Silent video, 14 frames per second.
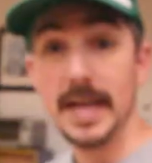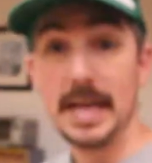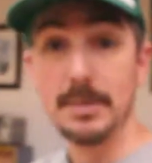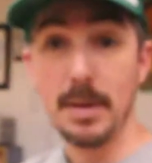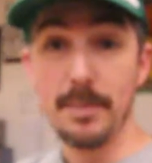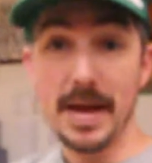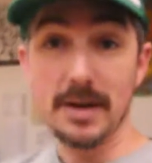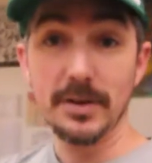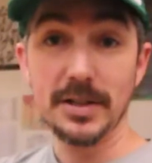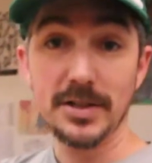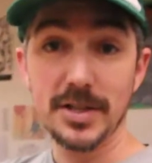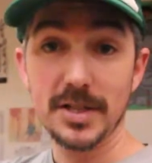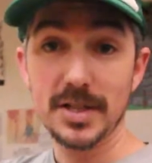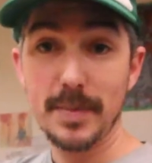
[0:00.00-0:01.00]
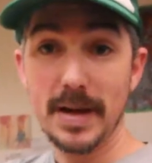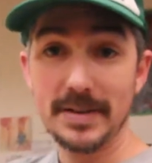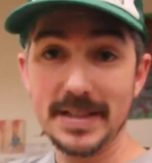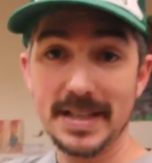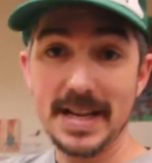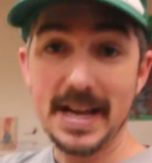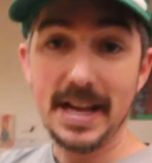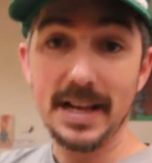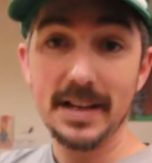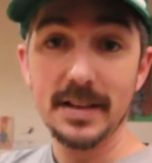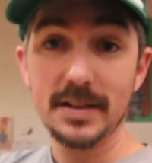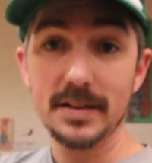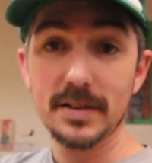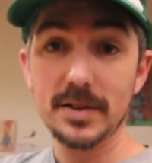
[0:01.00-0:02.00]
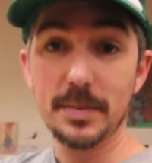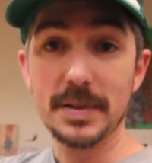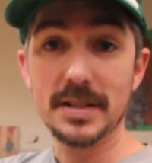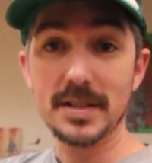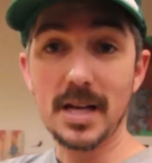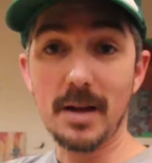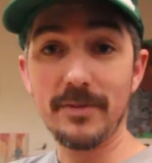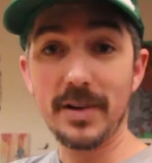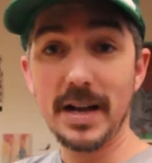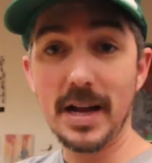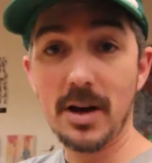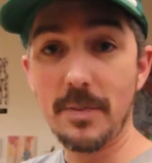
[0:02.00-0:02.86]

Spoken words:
and my battery is just about to die, so I'm gonna stop for now.